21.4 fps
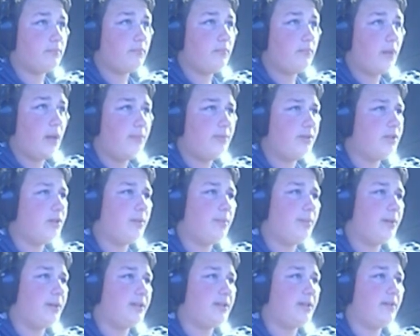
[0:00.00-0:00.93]
I'm just going to
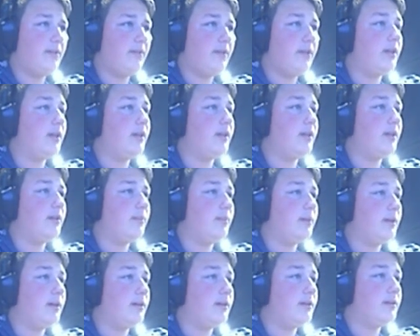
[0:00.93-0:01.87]
place everything in there
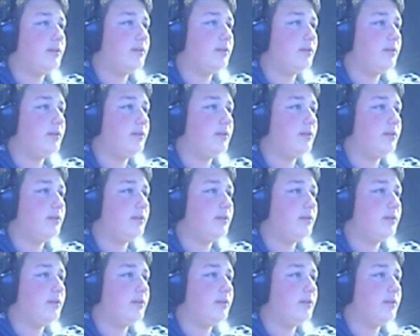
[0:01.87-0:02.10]
because